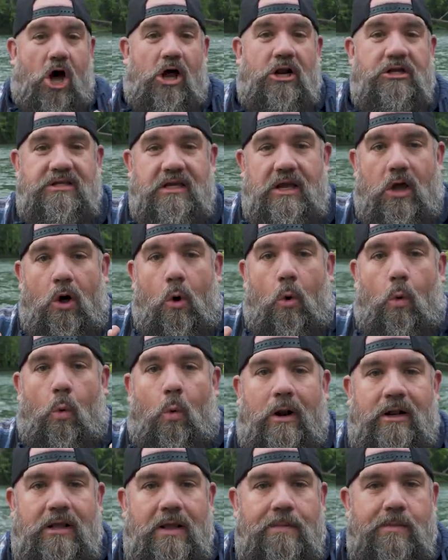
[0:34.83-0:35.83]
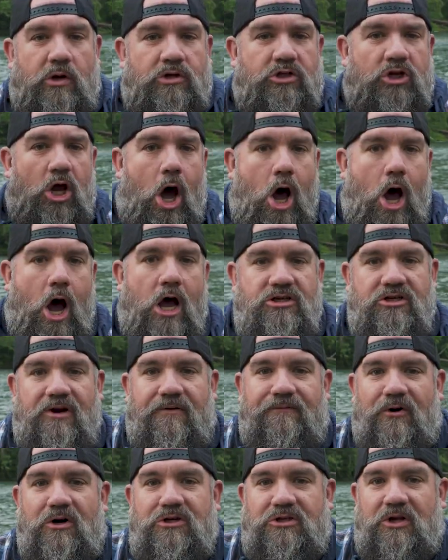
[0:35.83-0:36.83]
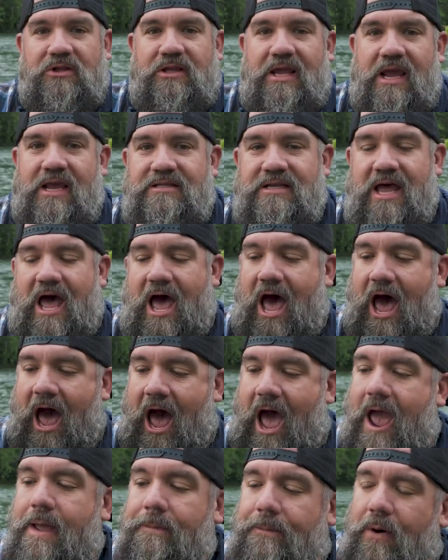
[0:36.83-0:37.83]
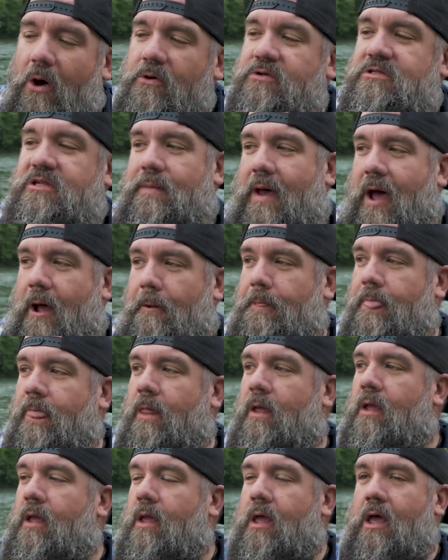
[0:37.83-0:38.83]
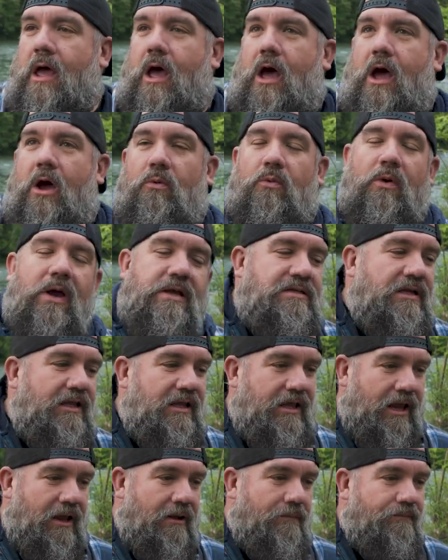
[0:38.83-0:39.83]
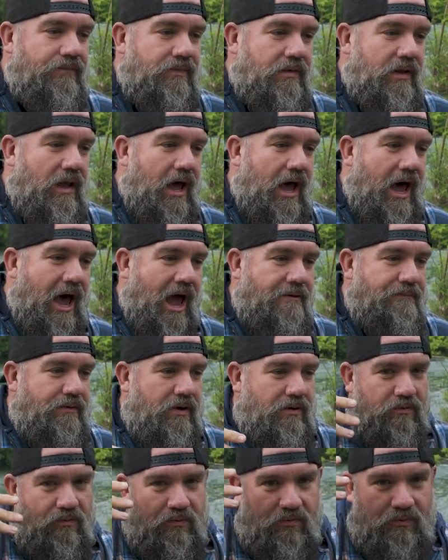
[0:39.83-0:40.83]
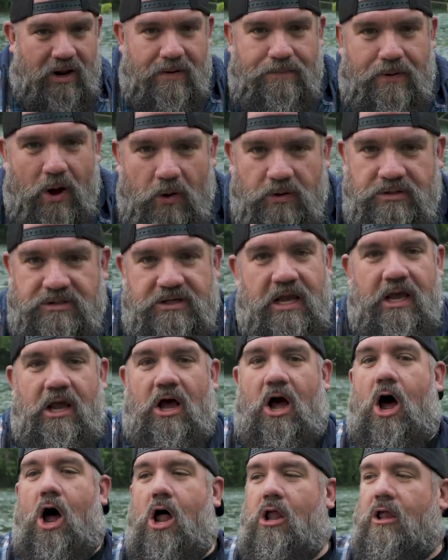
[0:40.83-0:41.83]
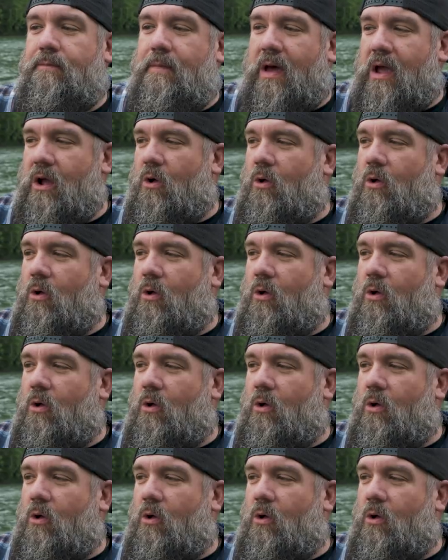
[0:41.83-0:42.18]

honestly one of the most controversial things I post about. Recently, I've been reposting all of my